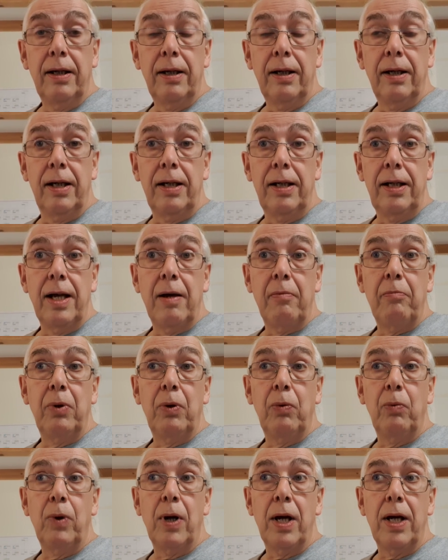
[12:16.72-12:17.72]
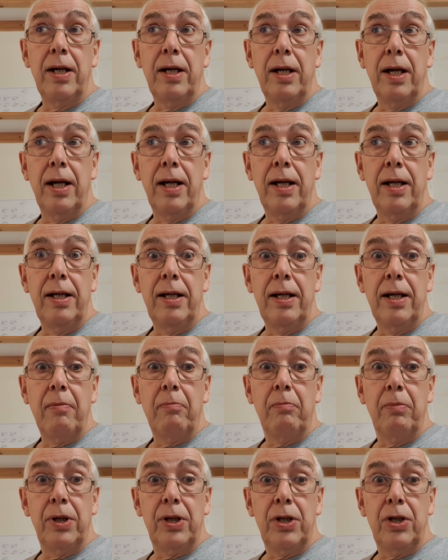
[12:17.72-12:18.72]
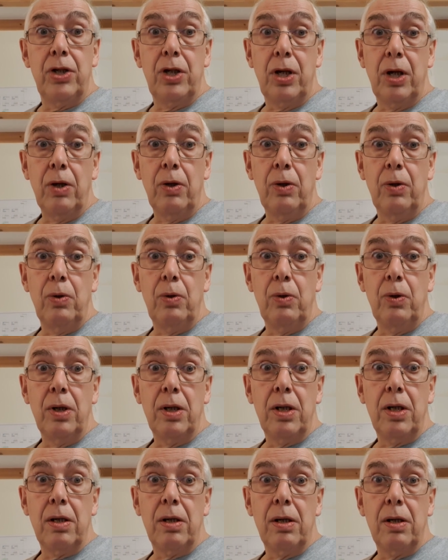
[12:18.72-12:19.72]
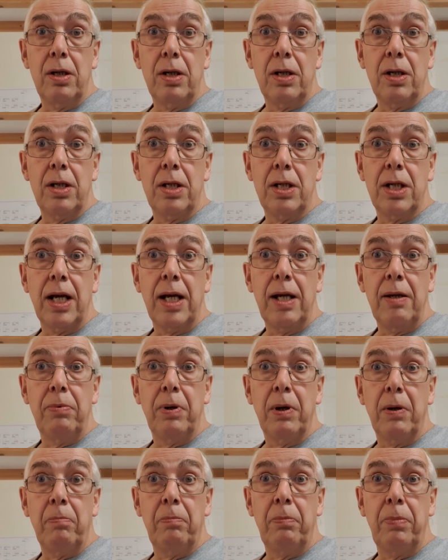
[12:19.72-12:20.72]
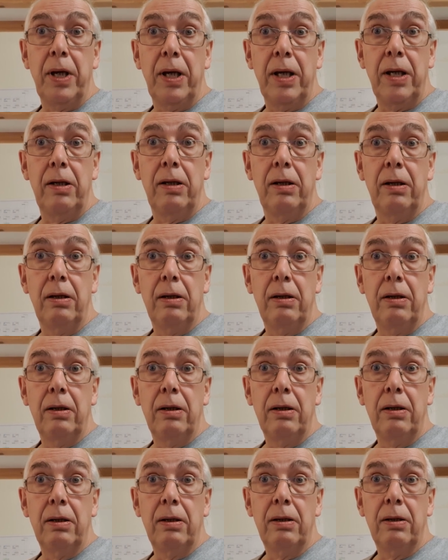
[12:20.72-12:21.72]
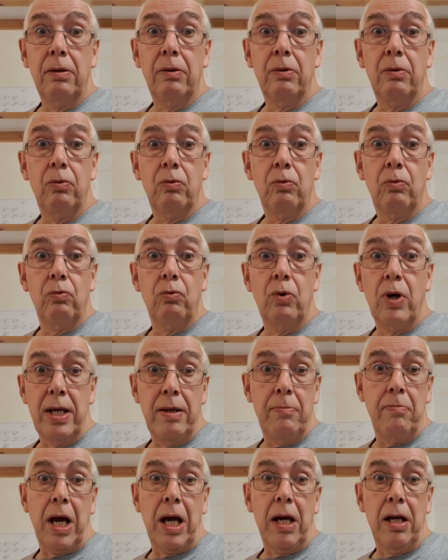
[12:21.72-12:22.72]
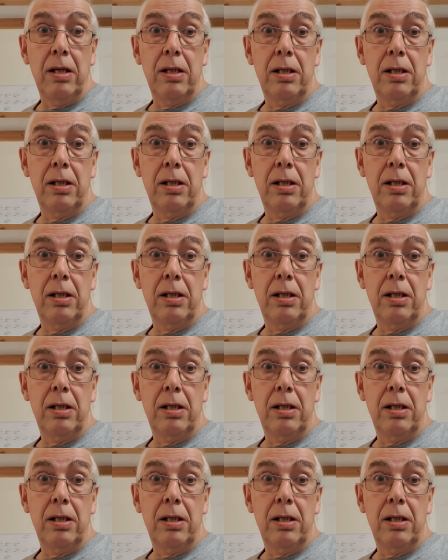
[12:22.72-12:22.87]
a number one and number two taper pin reamer.